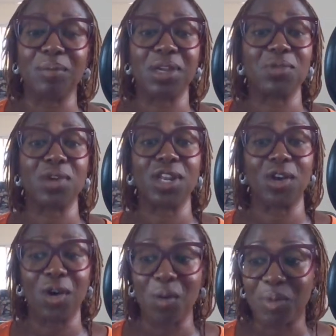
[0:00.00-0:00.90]
I'm getting ready
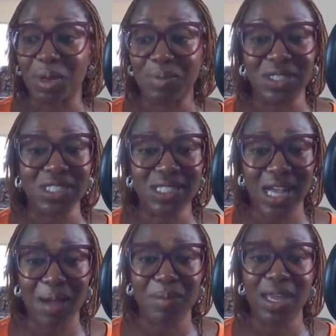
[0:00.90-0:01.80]
to go open up this
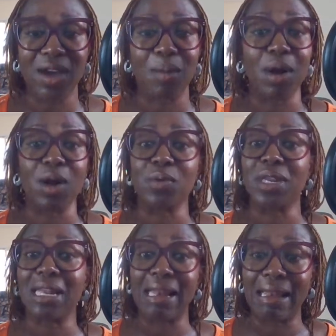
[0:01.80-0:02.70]
shop now. I'm
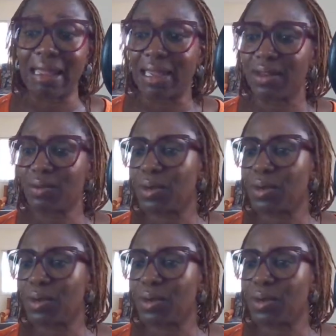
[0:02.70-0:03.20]
already late.